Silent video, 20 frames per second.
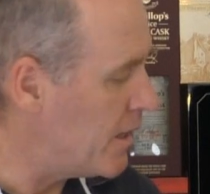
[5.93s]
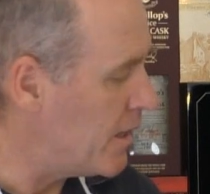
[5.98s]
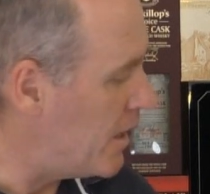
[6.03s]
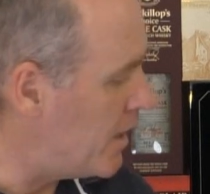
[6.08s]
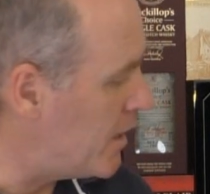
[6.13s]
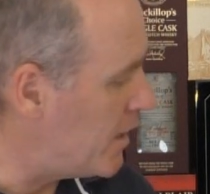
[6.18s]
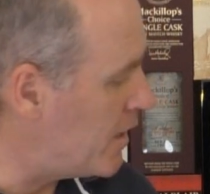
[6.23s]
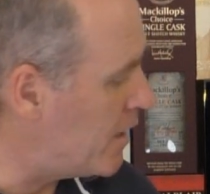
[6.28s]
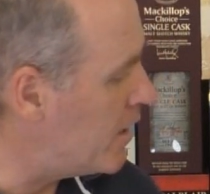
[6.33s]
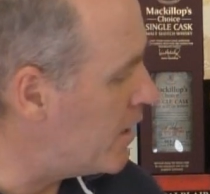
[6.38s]

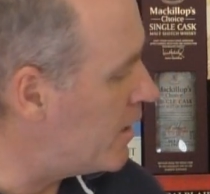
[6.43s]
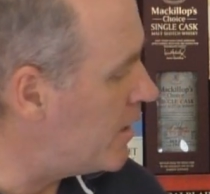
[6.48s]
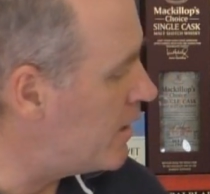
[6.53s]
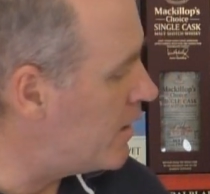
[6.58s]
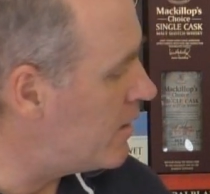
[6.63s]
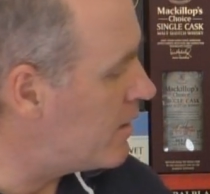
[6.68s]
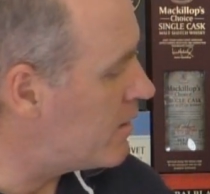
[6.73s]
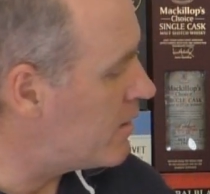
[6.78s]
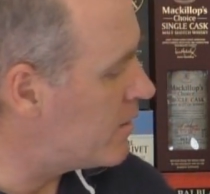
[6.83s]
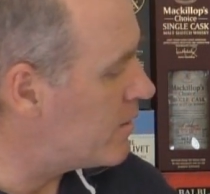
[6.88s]

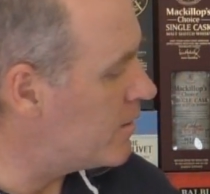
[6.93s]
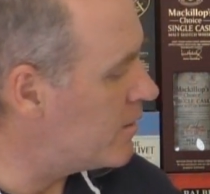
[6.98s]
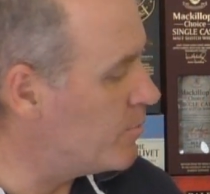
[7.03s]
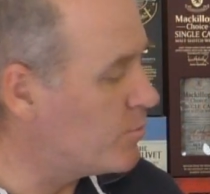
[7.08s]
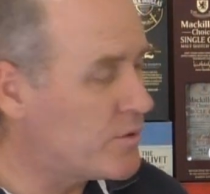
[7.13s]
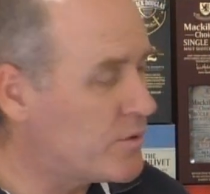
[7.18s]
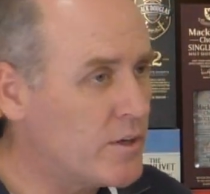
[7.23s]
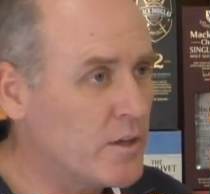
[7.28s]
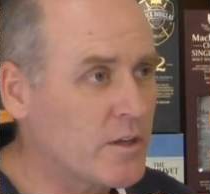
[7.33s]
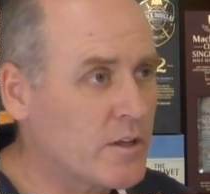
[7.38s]

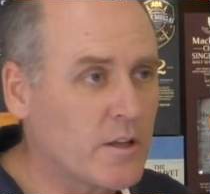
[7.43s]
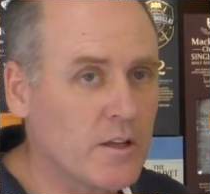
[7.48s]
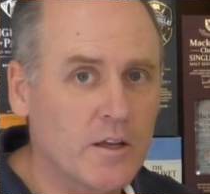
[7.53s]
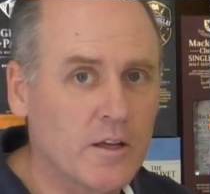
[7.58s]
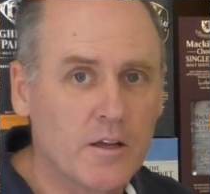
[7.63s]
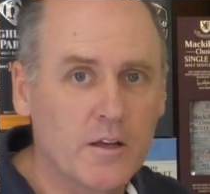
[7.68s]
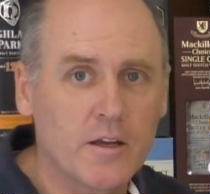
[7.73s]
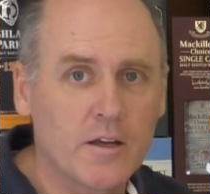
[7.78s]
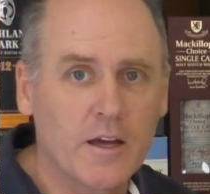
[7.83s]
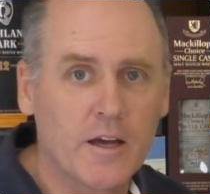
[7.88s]
In
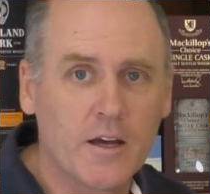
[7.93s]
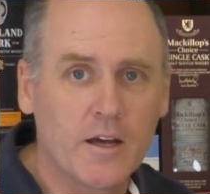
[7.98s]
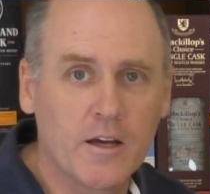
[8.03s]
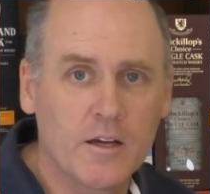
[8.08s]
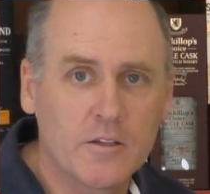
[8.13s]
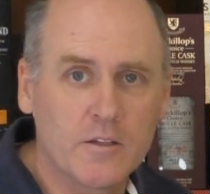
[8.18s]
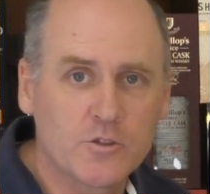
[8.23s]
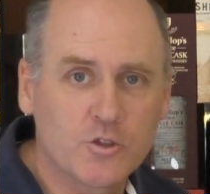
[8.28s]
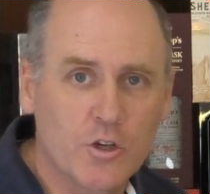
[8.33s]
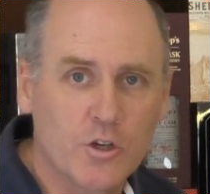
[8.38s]

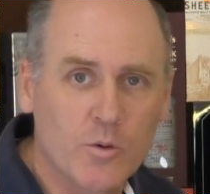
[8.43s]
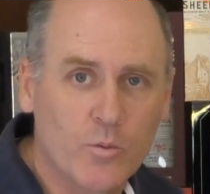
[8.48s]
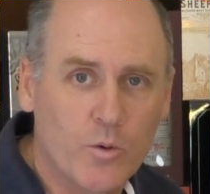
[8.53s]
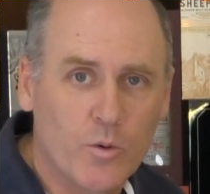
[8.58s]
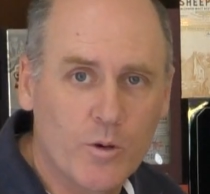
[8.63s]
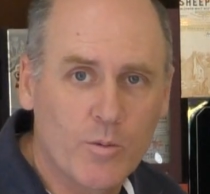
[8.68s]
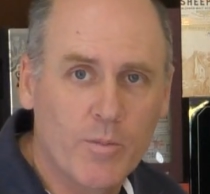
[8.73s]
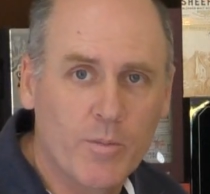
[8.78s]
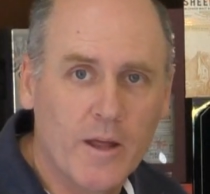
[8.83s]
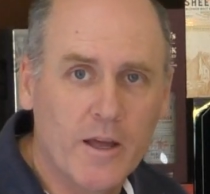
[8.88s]
particular, Johnnie
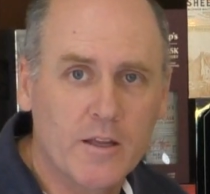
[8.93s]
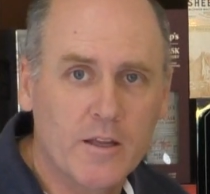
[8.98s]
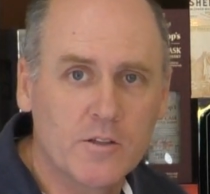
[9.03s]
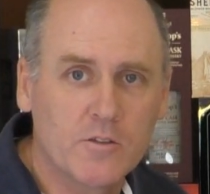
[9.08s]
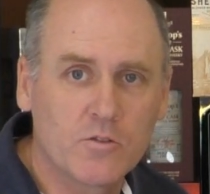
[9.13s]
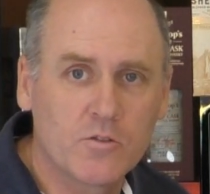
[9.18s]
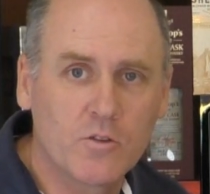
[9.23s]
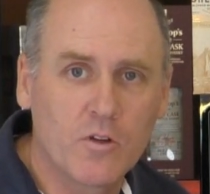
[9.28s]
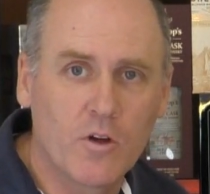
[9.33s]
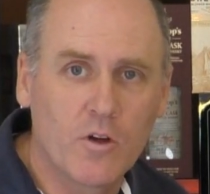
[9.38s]
Walker Black
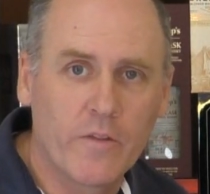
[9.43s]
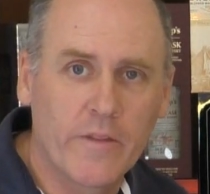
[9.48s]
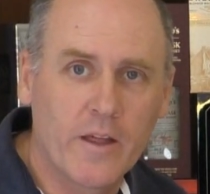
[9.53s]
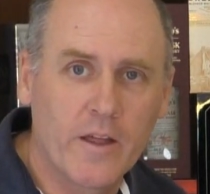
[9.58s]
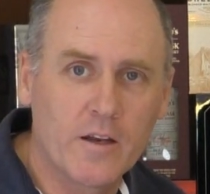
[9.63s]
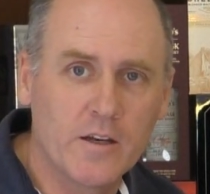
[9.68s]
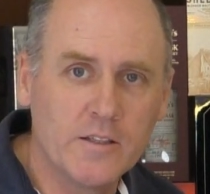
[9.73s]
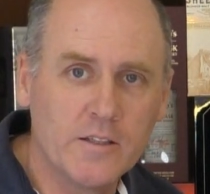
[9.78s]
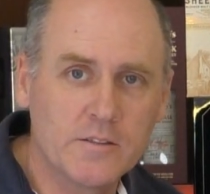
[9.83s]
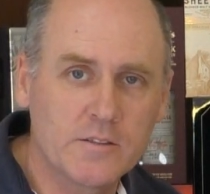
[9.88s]
is on
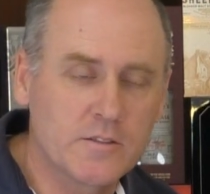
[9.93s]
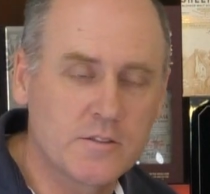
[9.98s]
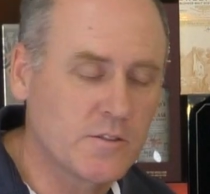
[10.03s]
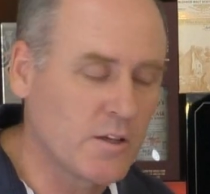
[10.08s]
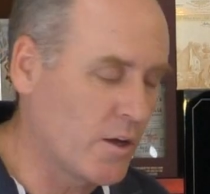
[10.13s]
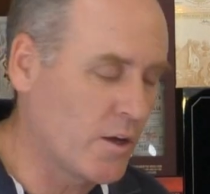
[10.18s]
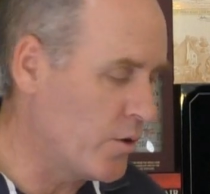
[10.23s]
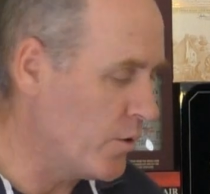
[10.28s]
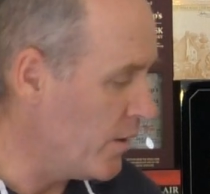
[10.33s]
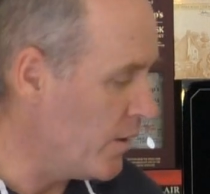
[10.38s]
that list,
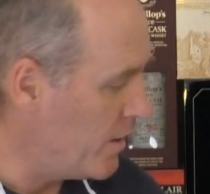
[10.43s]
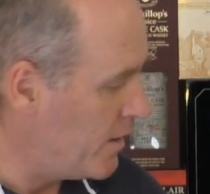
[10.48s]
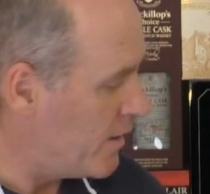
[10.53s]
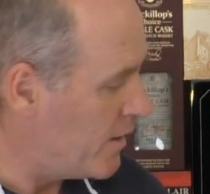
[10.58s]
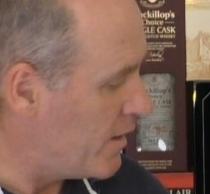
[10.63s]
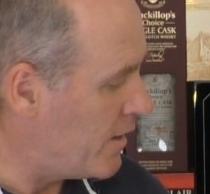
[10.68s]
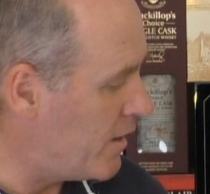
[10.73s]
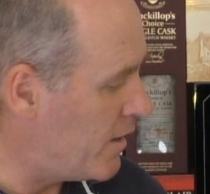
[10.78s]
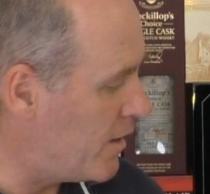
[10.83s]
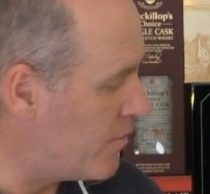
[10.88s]
so
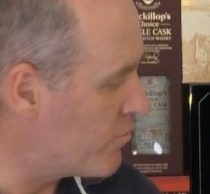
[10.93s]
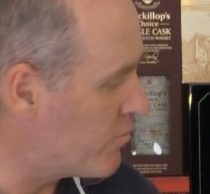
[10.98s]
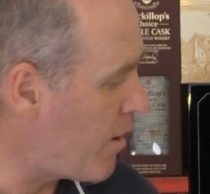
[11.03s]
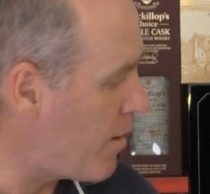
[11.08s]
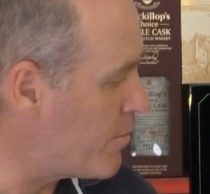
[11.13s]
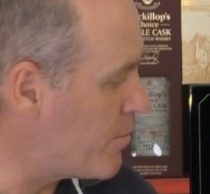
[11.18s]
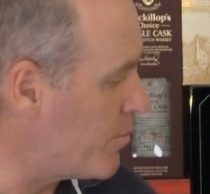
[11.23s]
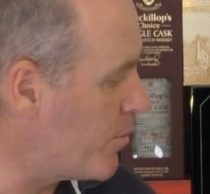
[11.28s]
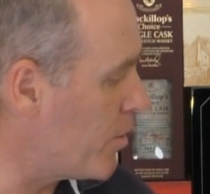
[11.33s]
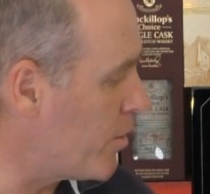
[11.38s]

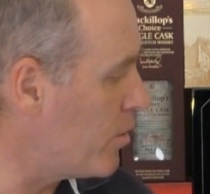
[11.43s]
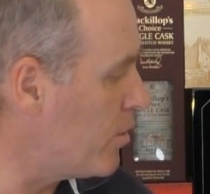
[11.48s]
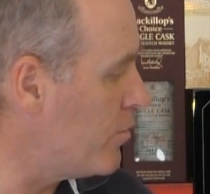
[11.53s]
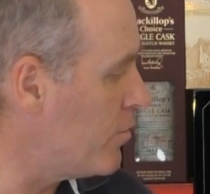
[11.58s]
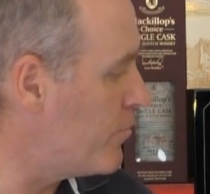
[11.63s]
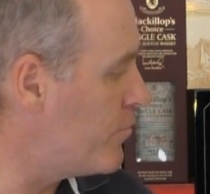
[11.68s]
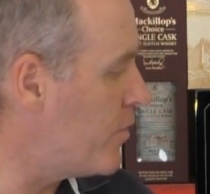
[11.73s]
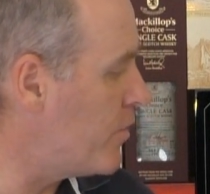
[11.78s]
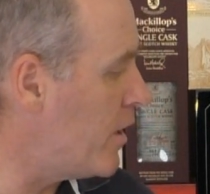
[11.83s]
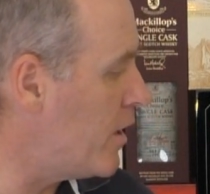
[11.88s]
grabbed a bottle
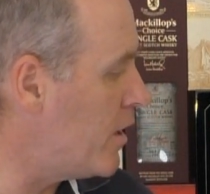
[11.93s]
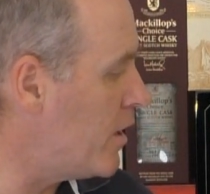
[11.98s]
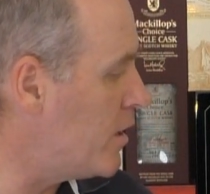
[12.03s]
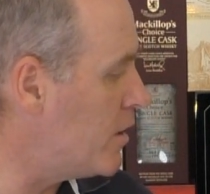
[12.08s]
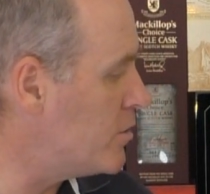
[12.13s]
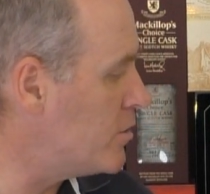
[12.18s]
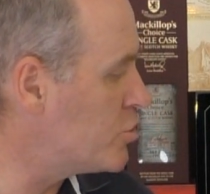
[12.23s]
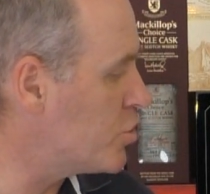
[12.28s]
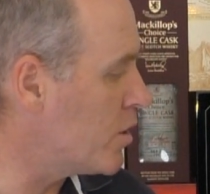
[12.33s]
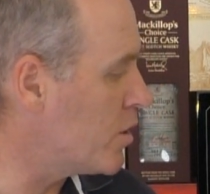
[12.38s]

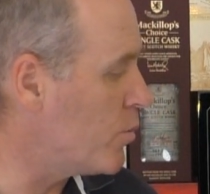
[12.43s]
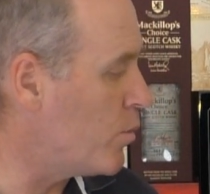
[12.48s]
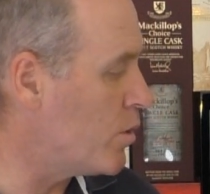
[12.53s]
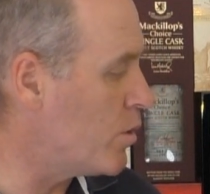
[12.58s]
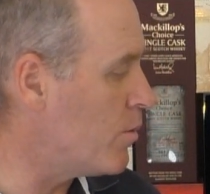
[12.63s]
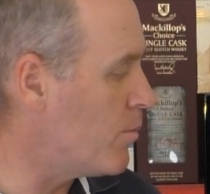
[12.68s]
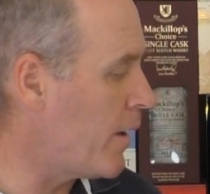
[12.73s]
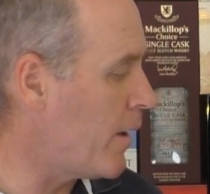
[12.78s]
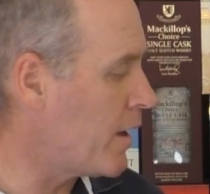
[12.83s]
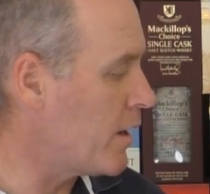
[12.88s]
of Johnnie
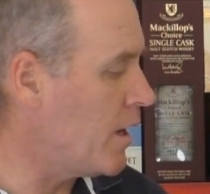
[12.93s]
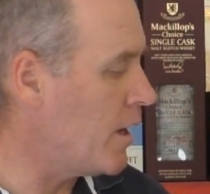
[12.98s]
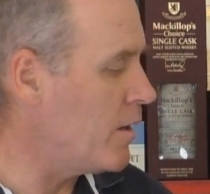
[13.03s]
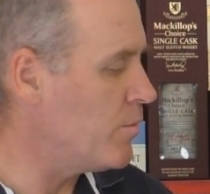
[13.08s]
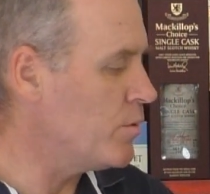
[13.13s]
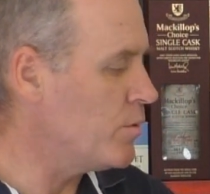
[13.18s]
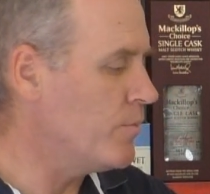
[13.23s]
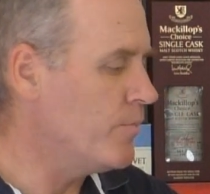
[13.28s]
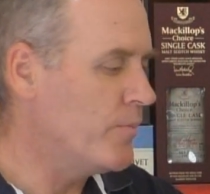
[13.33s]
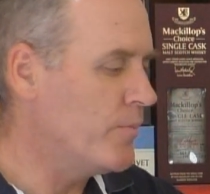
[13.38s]
Walker Black
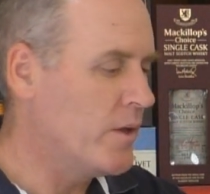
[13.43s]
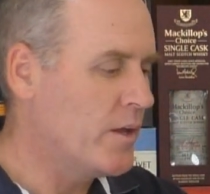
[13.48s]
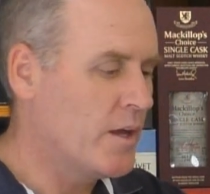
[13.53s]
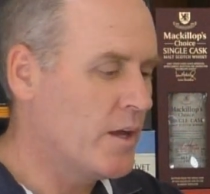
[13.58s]
Label.